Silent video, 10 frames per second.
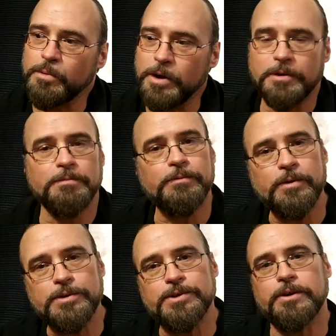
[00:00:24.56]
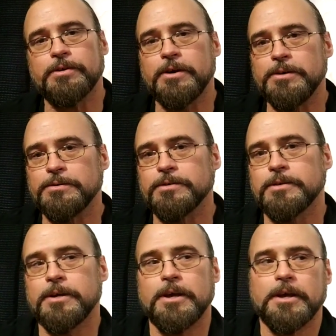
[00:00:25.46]
where the where the shell grows,
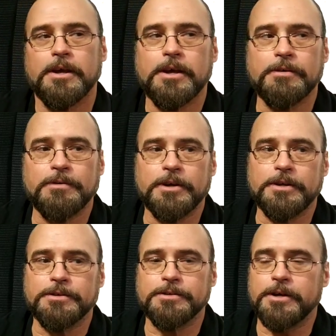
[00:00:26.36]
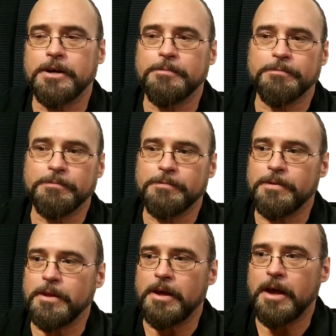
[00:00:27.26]
if it is um,
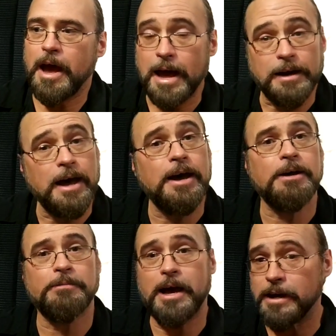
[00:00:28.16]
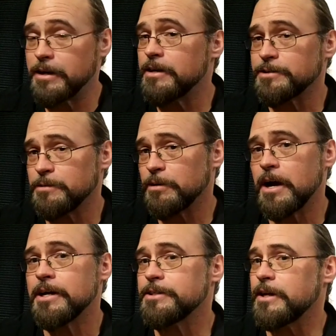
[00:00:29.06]
high lime, high calcium
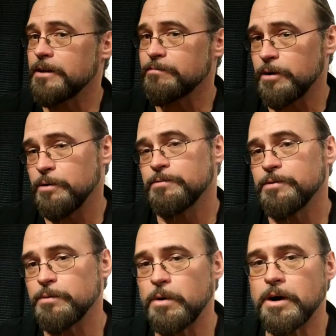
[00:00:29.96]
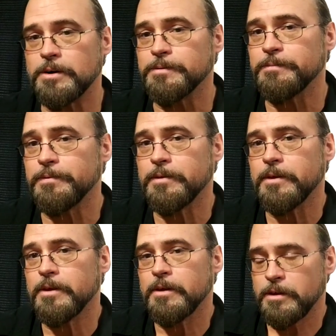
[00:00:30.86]
content flowing through the water,
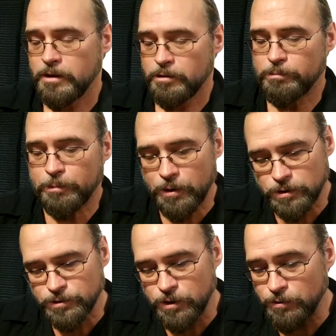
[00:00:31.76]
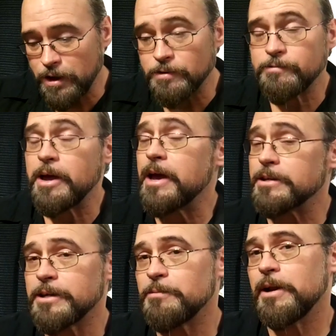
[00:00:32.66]
pearls grow rather
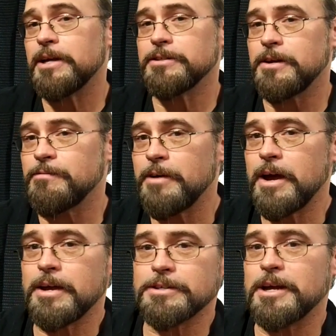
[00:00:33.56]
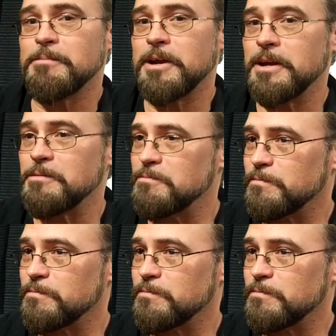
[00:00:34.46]
fast. Now, when I say fast, I mean